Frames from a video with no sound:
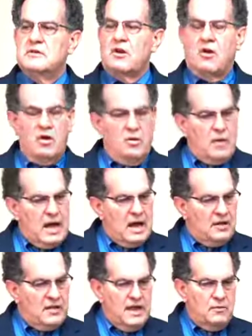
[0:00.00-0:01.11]
And all the
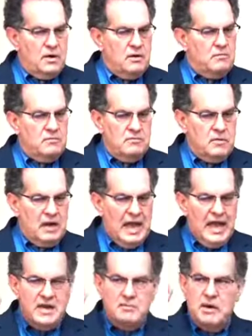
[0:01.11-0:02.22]
while they were
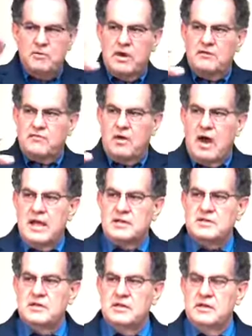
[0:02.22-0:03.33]
glad to be rid of
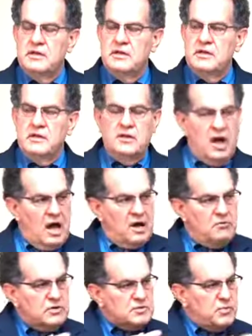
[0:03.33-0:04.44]
Christ,
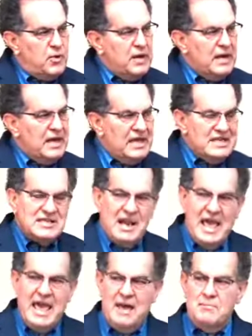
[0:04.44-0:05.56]
God was putting his
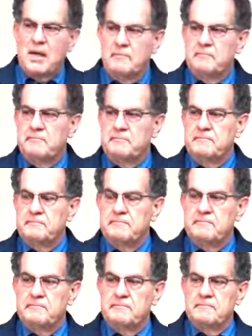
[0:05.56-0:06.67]
lamb
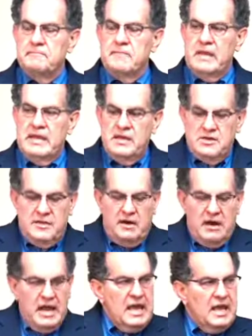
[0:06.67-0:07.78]
into
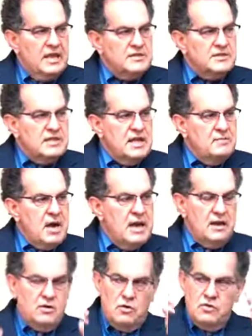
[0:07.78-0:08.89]
their hands that they
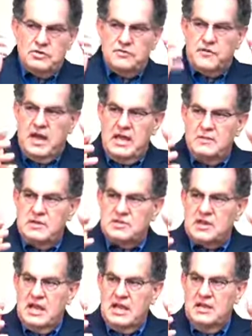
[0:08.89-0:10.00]
might crucify him and
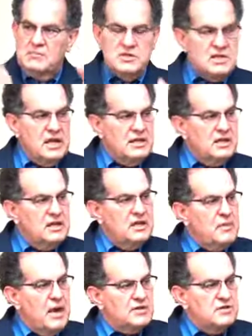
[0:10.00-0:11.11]
slay him, just like they
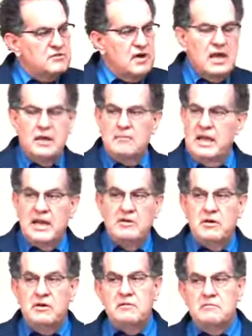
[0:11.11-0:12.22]
the Passover lamb. They
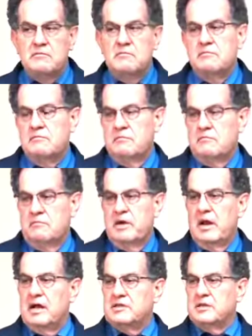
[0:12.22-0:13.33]
didn't
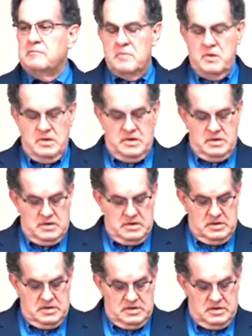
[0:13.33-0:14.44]
realize it.
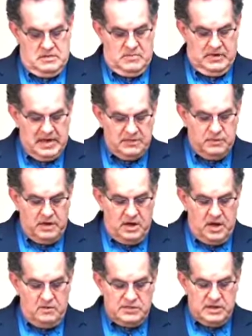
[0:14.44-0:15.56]
That's what
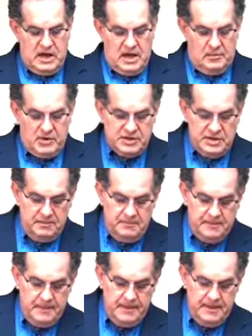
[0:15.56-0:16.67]
God was accomplishing.
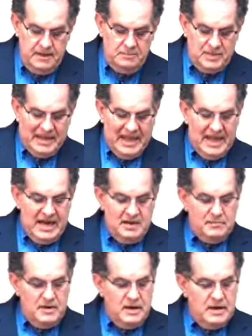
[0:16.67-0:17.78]
But can
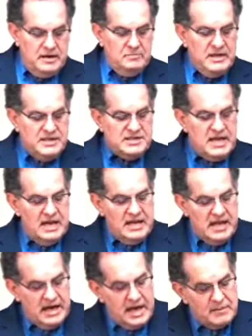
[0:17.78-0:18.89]
it be
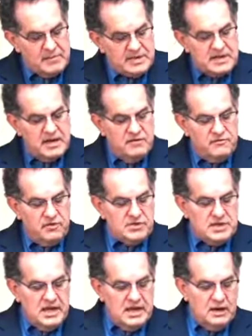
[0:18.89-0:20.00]
said, can it not be said in
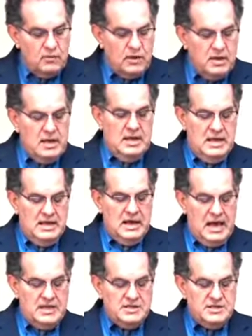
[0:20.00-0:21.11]
verse 10 there where
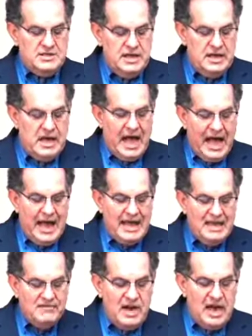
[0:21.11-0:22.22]
Elijah said,
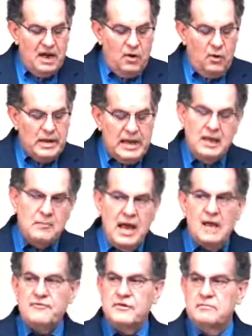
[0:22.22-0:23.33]
I, even I, only am
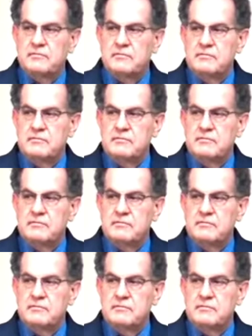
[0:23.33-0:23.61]
left?